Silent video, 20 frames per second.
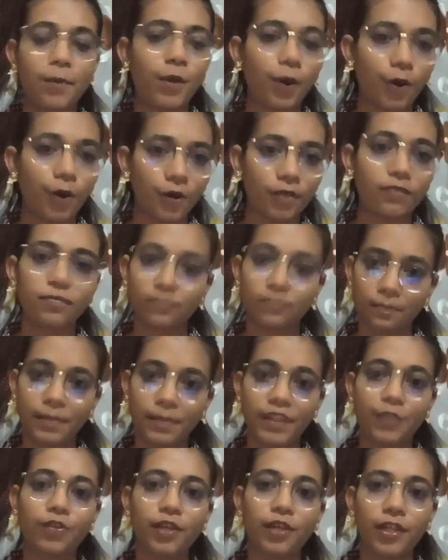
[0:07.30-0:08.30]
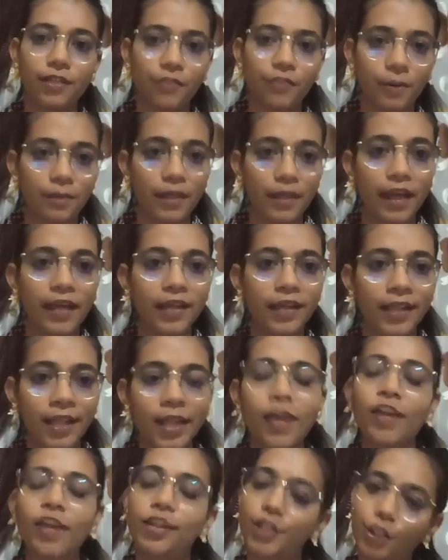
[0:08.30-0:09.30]
belong particularly from that.
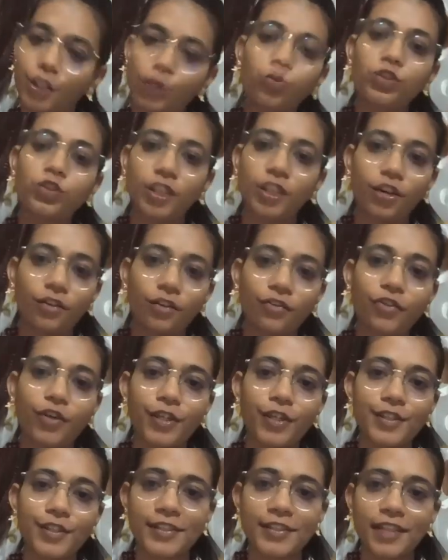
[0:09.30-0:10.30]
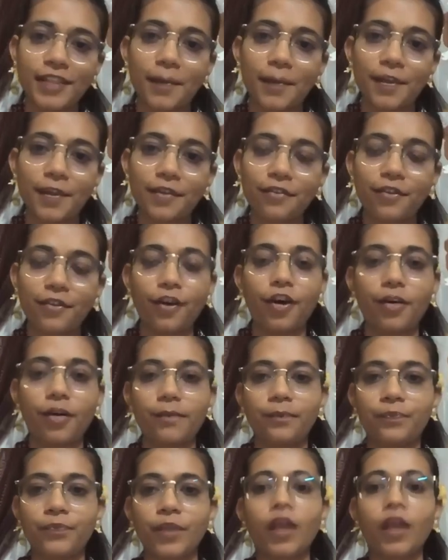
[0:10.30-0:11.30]
The roots are, of course, coming
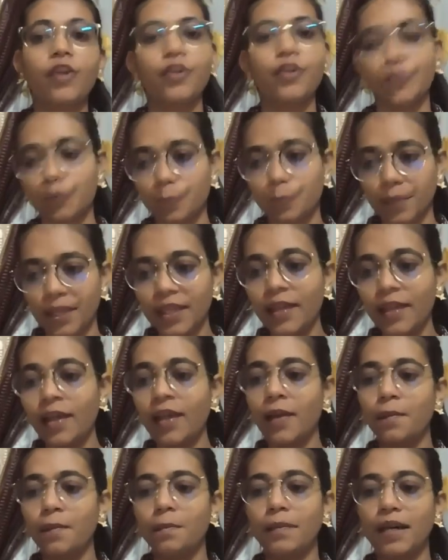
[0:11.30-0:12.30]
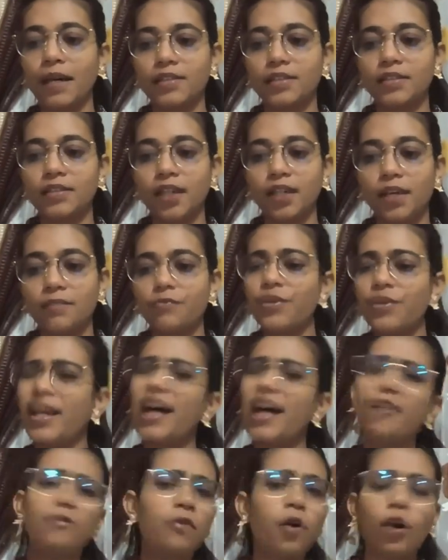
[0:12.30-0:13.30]
from UP, but we
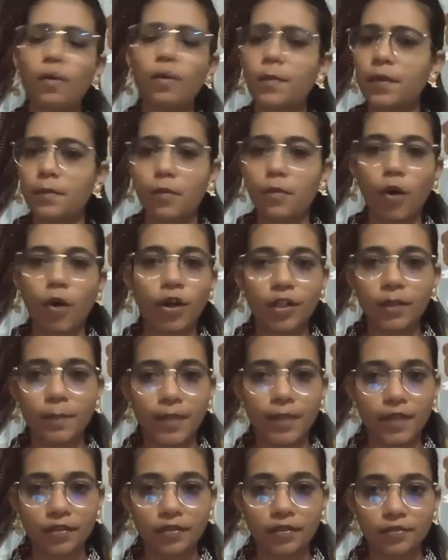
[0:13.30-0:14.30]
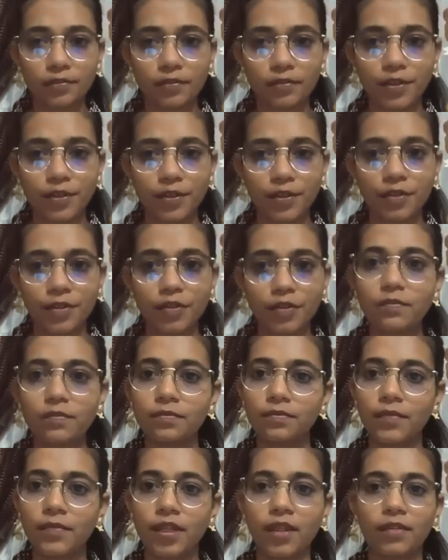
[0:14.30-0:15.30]
have all been brought up in, you know,
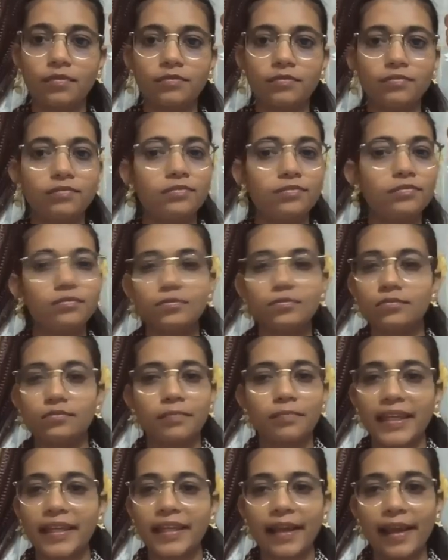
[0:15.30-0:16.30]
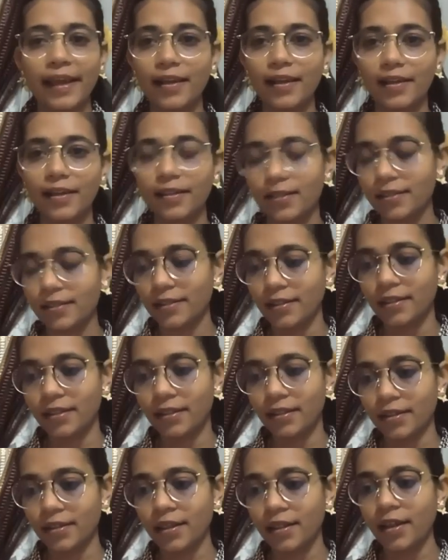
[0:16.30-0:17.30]
being held
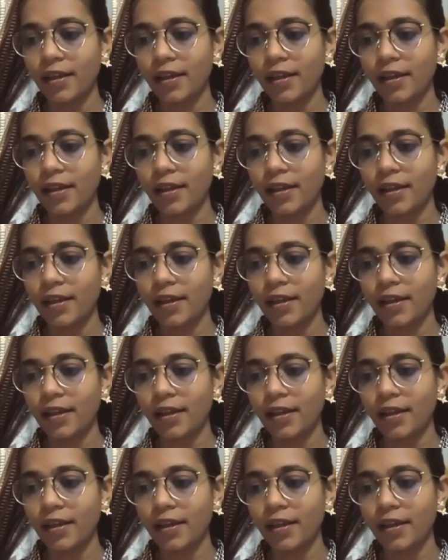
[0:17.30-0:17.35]
here